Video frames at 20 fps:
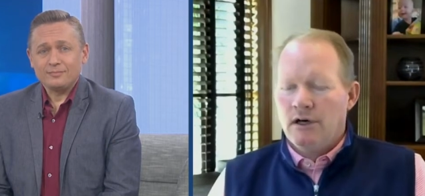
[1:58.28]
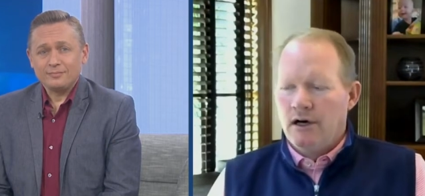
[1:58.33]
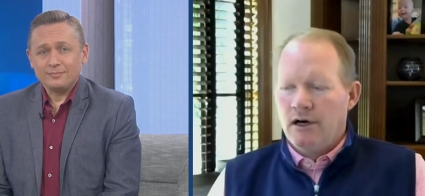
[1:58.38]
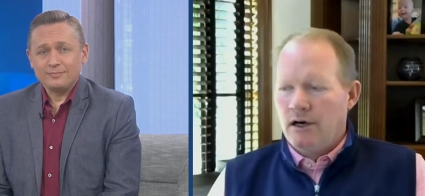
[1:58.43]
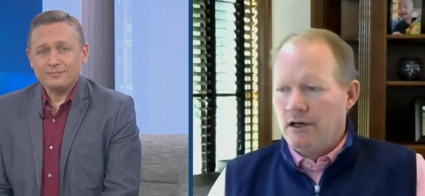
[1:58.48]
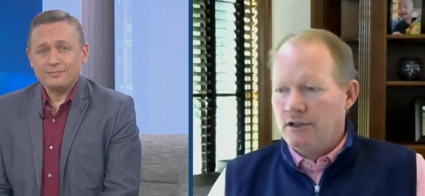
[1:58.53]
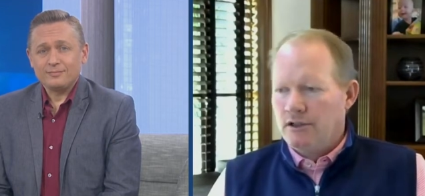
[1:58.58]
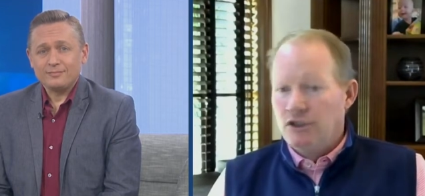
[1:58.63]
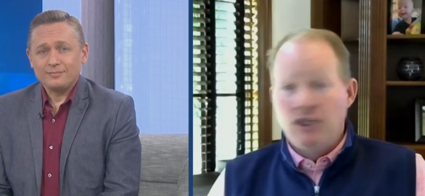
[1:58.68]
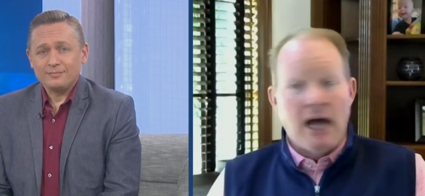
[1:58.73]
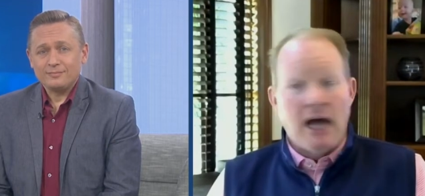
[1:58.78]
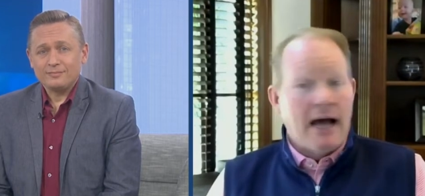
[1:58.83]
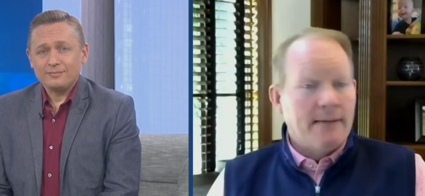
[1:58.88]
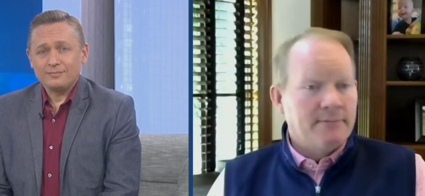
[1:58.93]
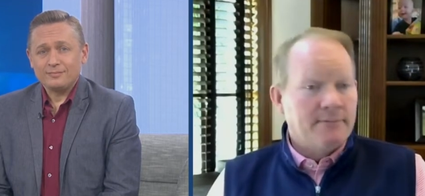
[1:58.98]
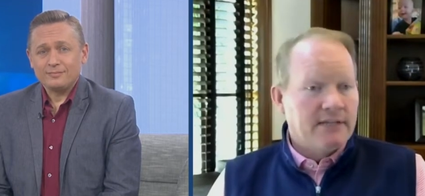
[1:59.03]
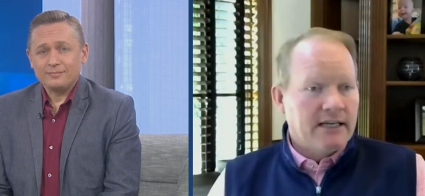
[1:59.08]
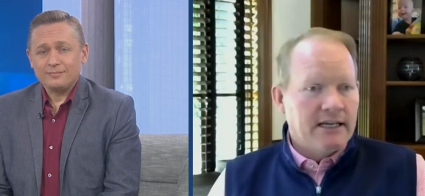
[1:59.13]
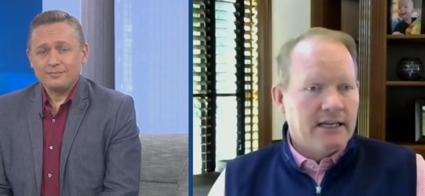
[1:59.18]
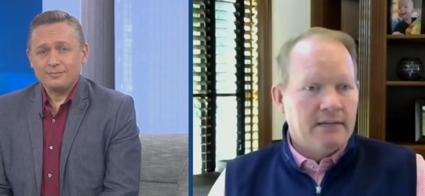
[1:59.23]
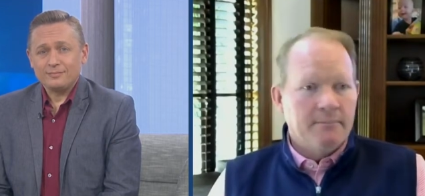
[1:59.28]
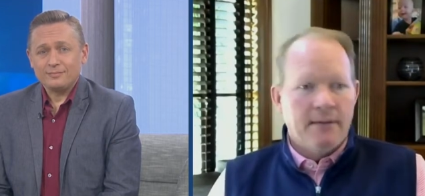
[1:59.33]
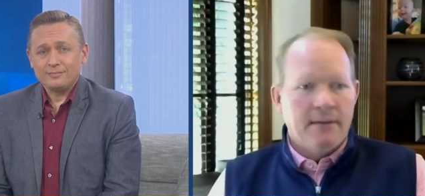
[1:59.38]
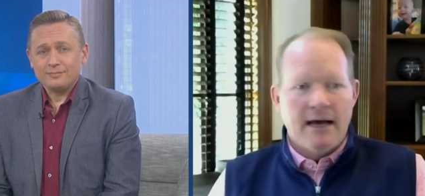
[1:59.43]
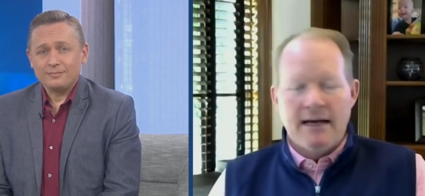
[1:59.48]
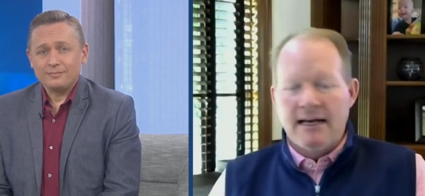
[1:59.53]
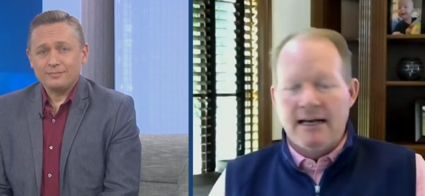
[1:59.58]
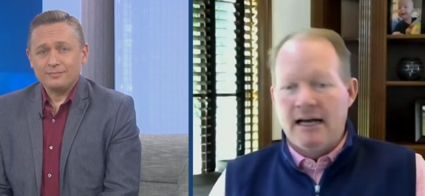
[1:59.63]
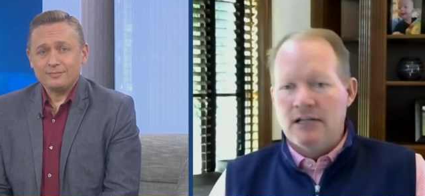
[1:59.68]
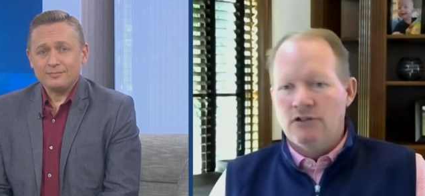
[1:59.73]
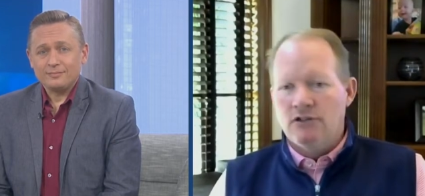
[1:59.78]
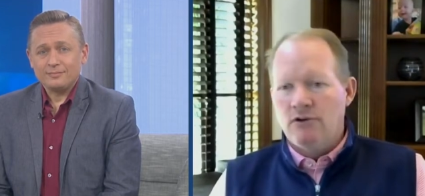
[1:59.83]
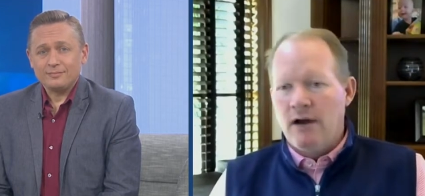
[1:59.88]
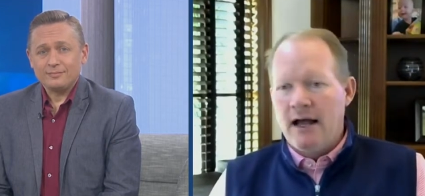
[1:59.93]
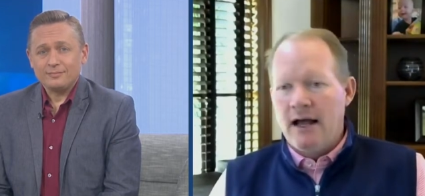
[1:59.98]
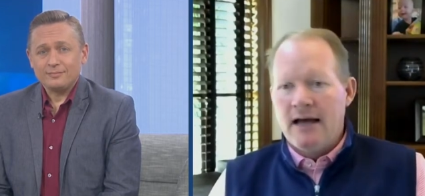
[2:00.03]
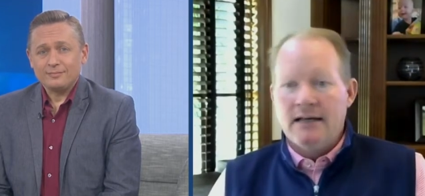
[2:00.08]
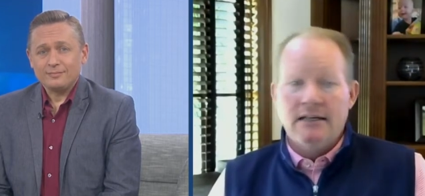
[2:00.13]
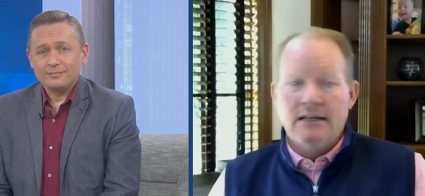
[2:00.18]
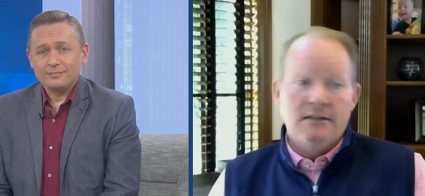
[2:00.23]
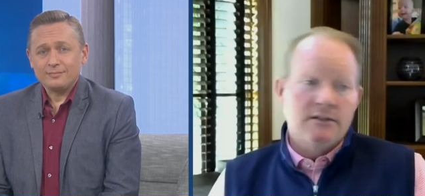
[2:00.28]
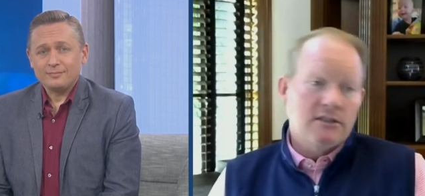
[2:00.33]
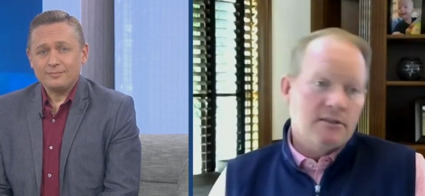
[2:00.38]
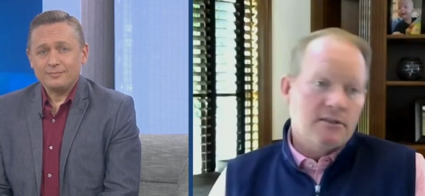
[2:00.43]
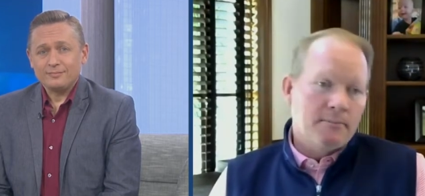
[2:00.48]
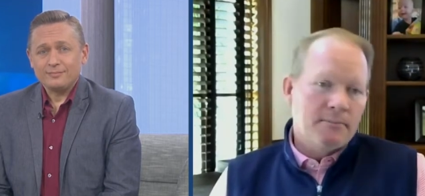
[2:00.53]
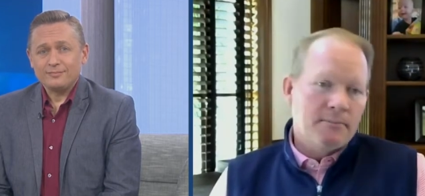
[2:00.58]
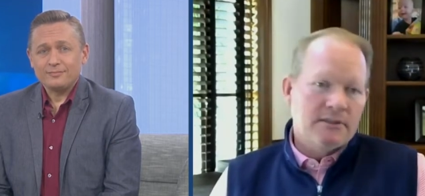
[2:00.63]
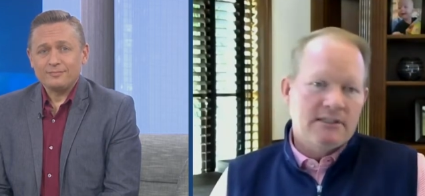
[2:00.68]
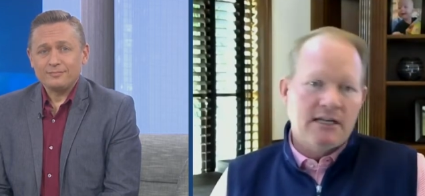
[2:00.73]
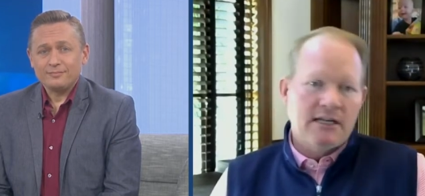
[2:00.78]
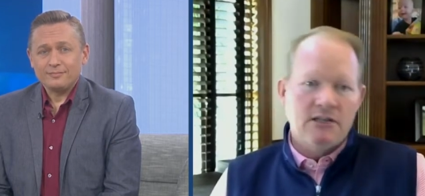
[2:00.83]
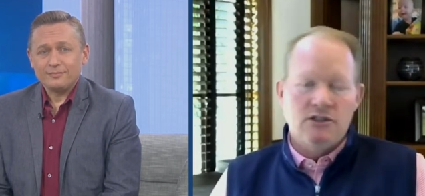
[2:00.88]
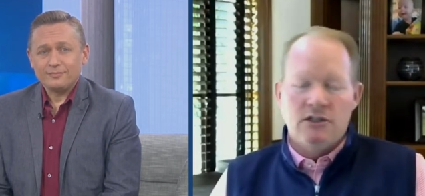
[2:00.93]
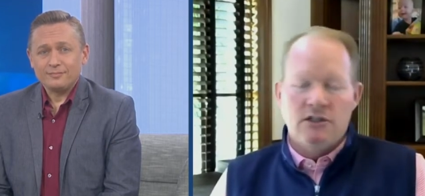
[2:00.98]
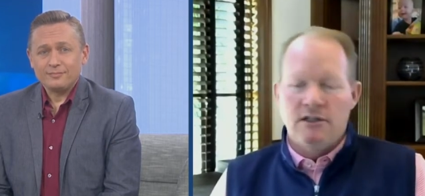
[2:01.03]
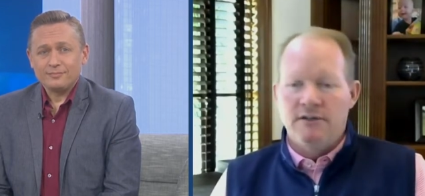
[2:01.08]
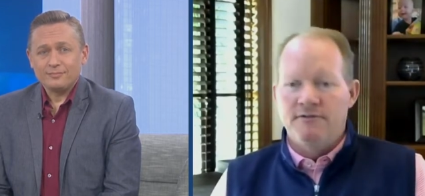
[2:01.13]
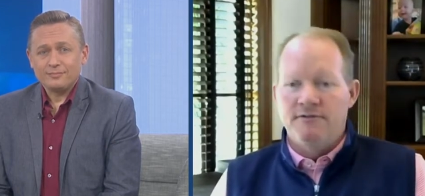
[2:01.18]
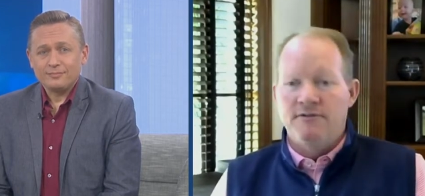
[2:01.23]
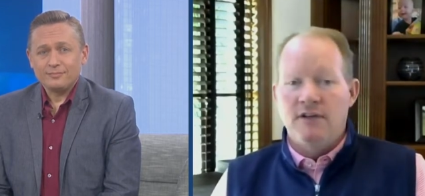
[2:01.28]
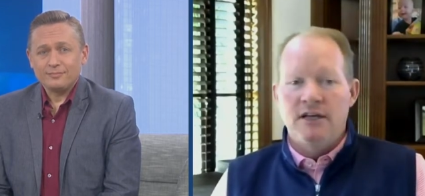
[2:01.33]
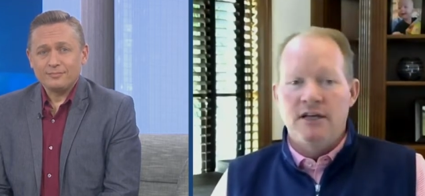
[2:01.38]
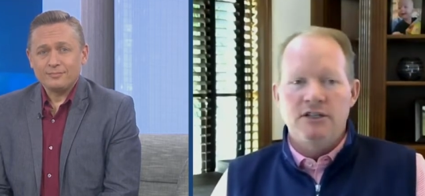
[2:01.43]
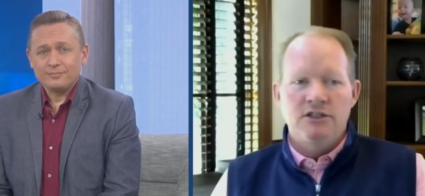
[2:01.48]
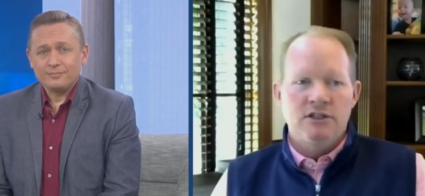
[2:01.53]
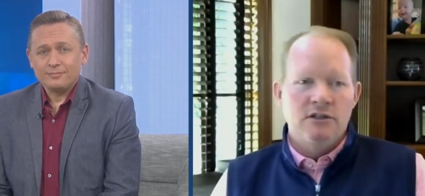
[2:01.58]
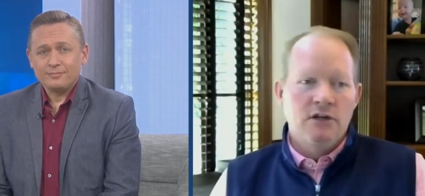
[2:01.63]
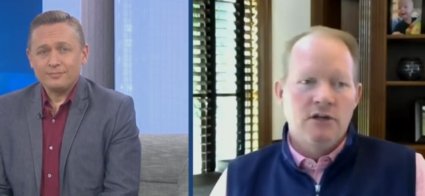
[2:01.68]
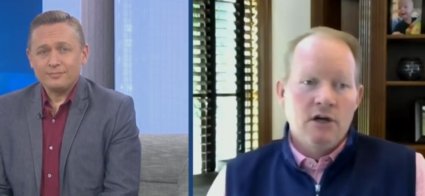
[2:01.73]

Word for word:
Speaker 1: Uh, jobs getting back on track and some potential inflation